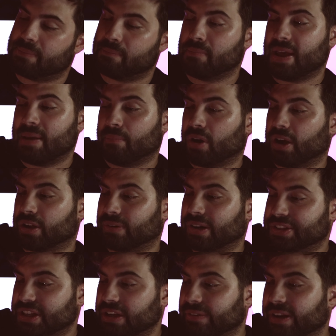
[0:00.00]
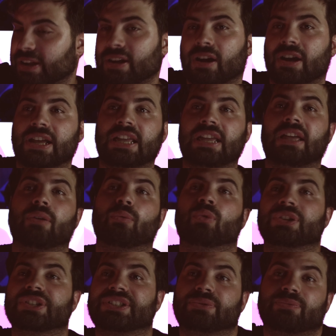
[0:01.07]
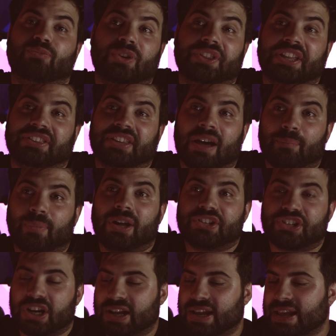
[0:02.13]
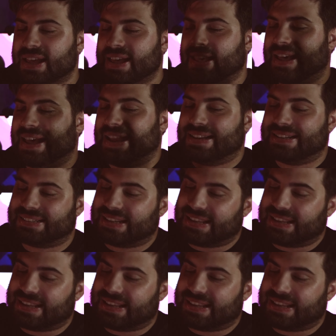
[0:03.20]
it met my criteria, i.e. it was within that budget and